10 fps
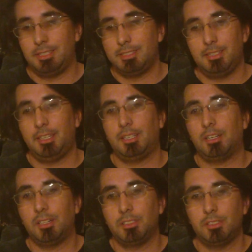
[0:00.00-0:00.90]
Disney
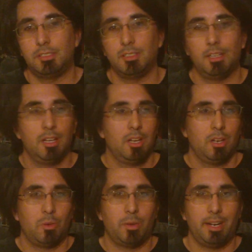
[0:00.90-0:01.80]
cartoon,
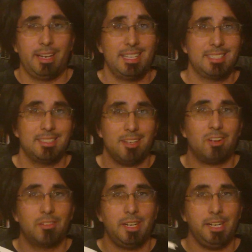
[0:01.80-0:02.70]
when this is
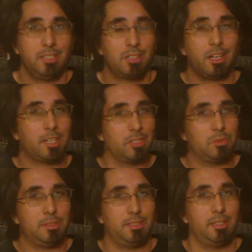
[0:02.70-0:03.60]
already dark and
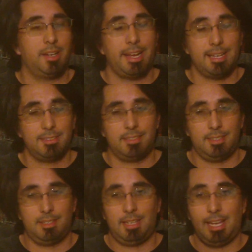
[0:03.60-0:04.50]
twisted as
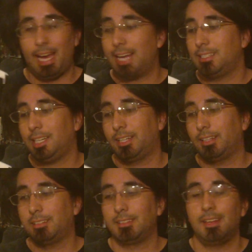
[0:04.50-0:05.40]

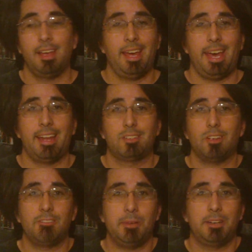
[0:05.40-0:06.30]
is, and
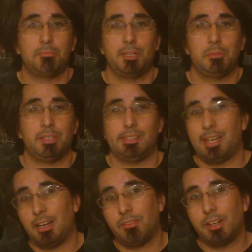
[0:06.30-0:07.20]
so have been pretty much
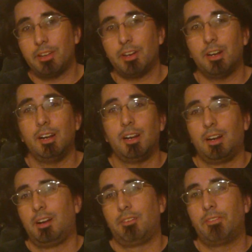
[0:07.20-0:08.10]
every other
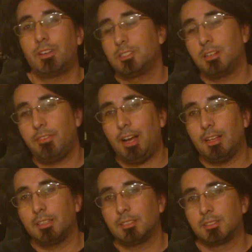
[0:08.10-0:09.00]
version of
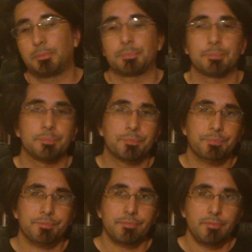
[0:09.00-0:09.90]
Alice,
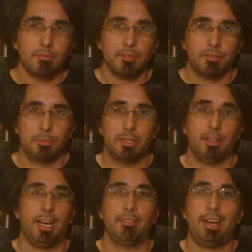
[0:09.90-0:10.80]
from the
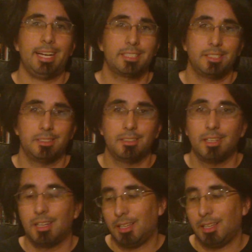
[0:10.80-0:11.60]
live action